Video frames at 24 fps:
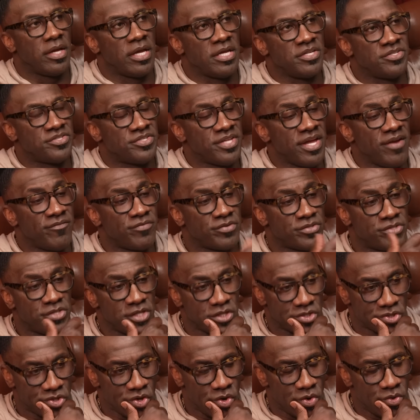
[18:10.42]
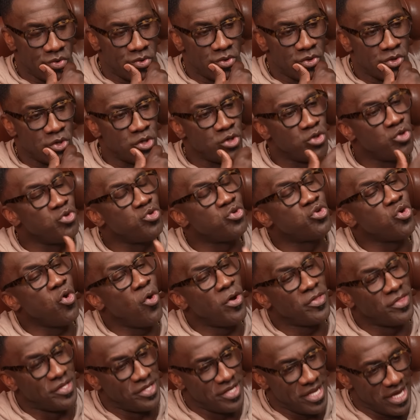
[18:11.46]
In San Francisco, you
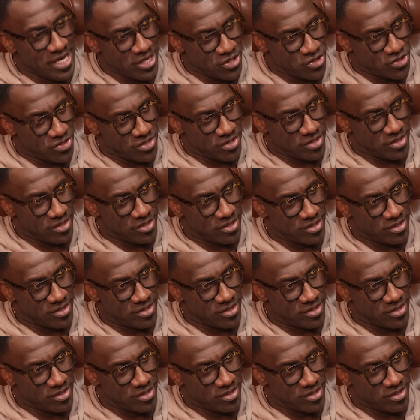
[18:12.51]
joined the Nation.